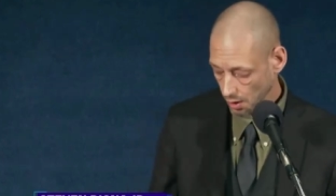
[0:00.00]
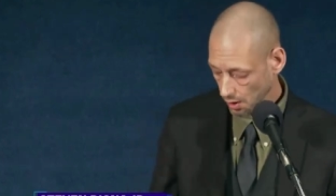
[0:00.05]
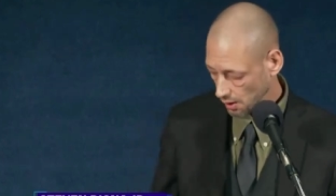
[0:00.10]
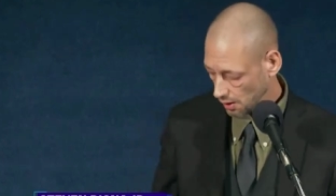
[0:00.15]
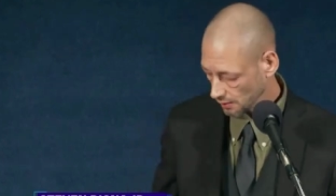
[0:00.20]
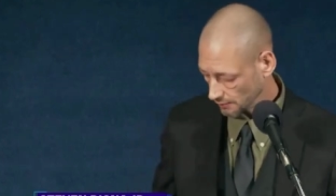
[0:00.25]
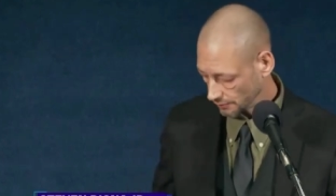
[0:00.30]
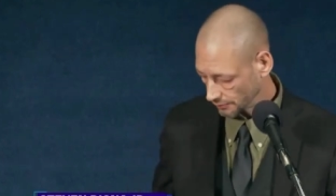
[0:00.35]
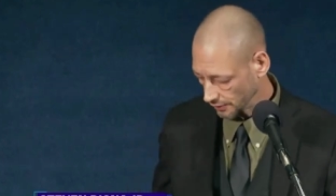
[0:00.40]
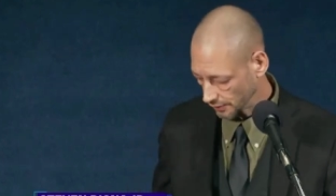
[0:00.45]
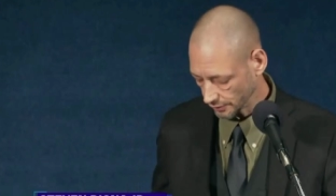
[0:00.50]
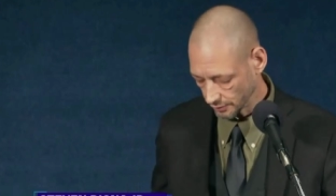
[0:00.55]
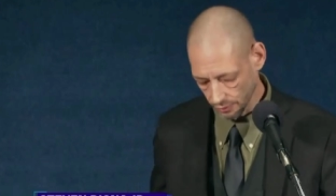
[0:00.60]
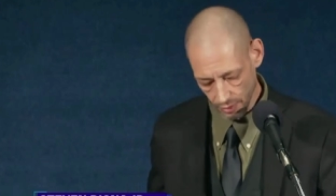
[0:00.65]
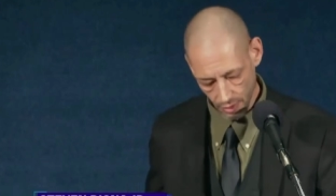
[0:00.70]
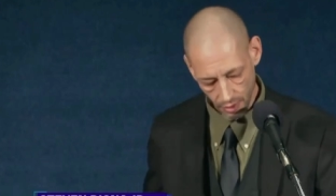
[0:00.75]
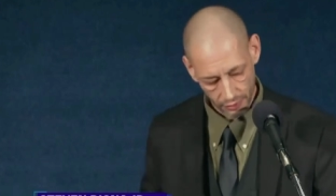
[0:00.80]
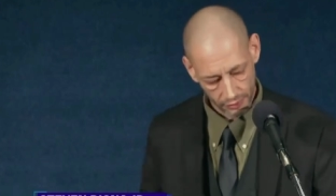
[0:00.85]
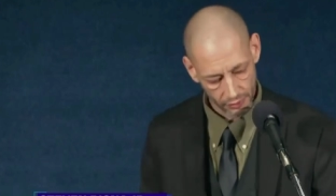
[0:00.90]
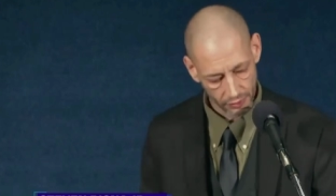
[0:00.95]
Uh, thank you,
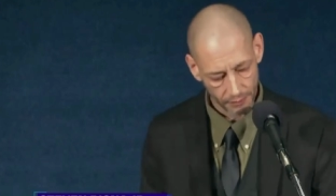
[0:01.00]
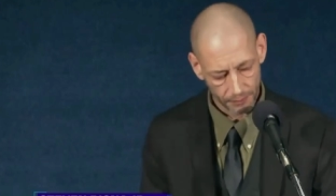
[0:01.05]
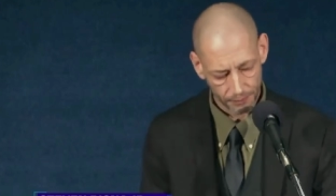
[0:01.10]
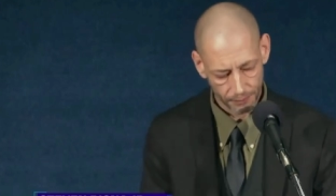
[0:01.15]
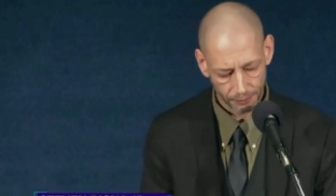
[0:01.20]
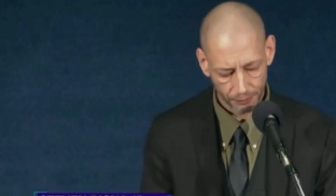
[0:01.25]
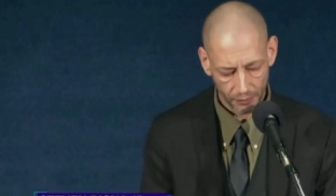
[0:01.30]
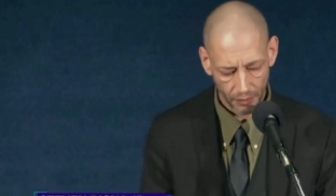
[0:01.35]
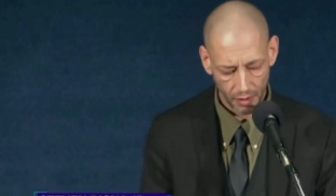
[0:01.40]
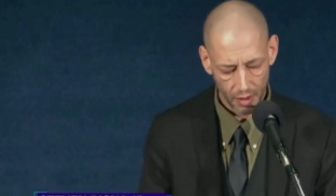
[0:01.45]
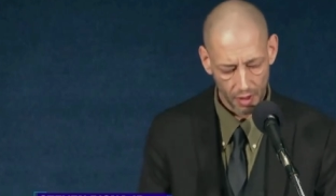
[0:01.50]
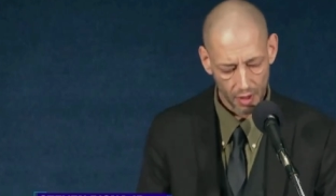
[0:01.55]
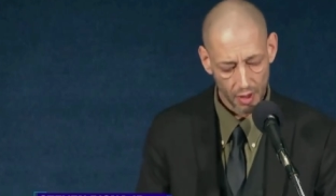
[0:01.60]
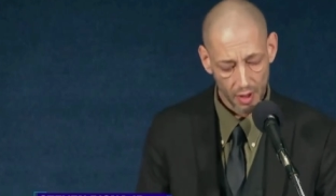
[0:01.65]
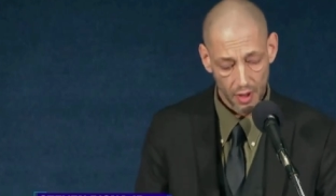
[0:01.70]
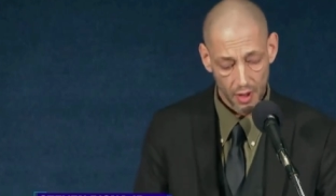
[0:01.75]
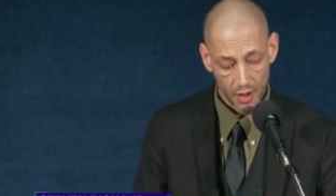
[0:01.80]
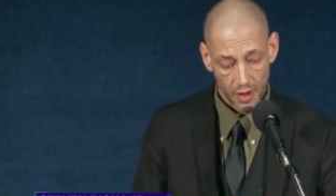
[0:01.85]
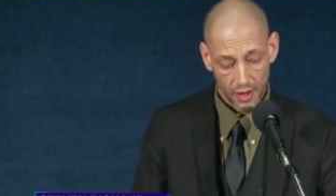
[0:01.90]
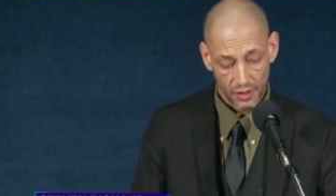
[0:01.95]
Doctor.
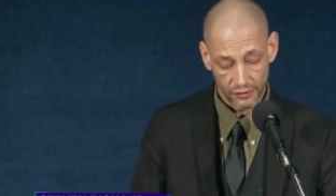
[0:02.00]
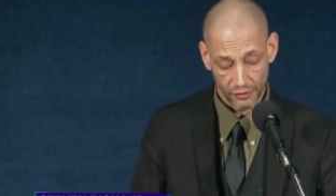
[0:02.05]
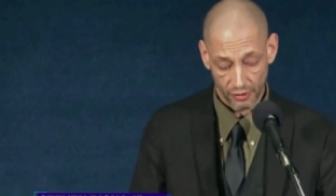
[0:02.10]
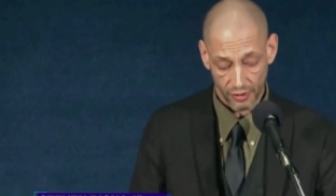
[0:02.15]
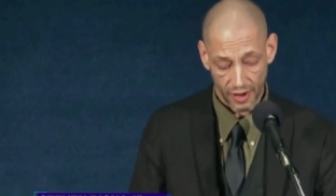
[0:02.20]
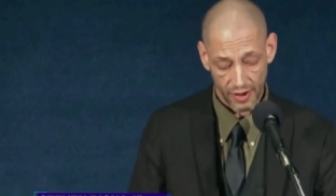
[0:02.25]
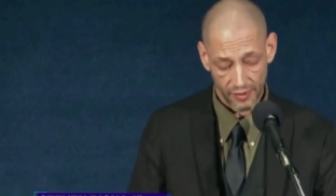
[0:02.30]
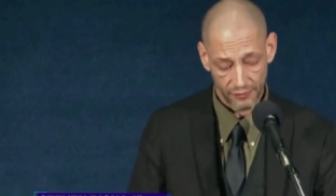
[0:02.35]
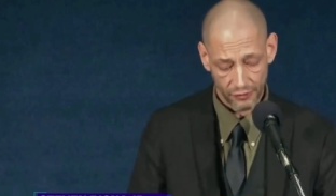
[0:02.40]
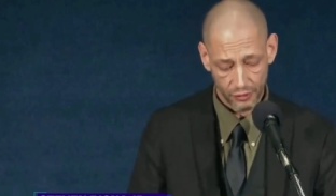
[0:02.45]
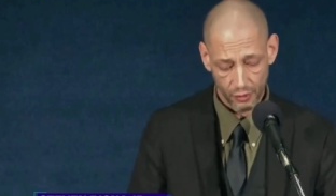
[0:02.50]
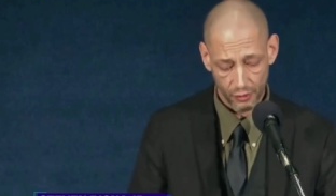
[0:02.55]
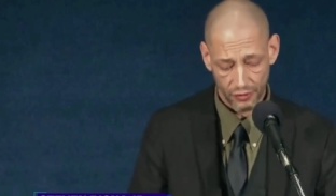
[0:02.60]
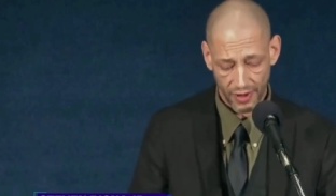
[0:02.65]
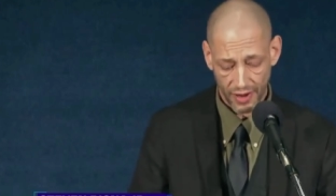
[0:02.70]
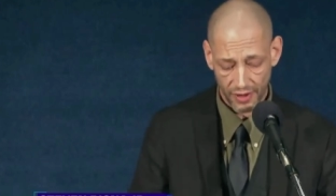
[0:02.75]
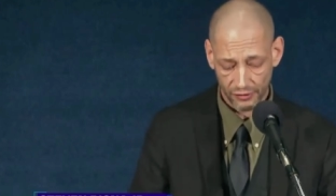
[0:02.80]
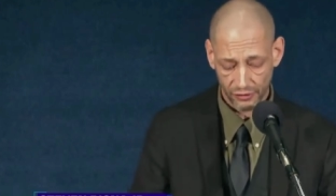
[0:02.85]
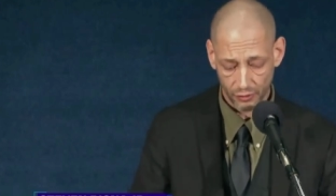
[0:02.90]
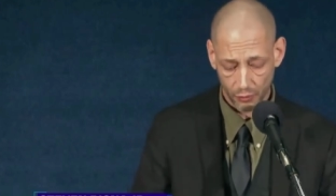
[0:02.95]
In July of
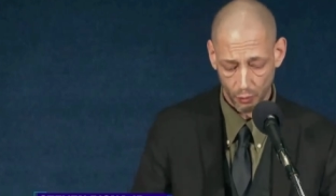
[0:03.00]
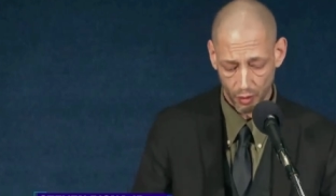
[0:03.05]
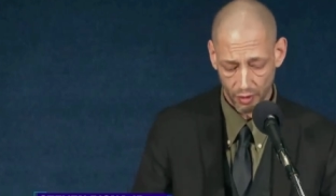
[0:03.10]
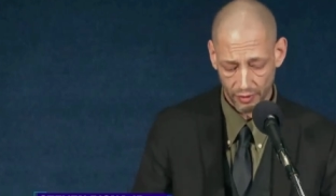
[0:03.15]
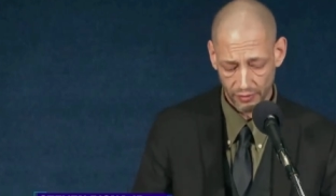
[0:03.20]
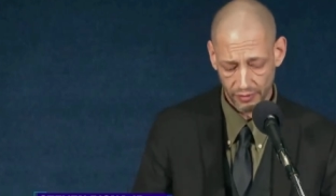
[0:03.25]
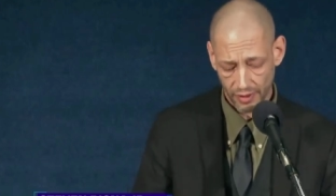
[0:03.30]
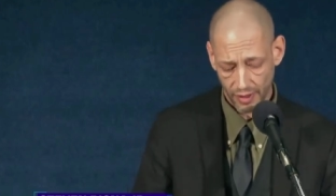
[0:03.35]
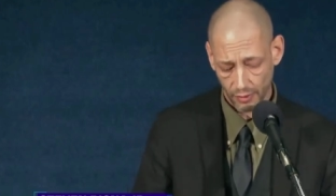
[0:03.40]
2001,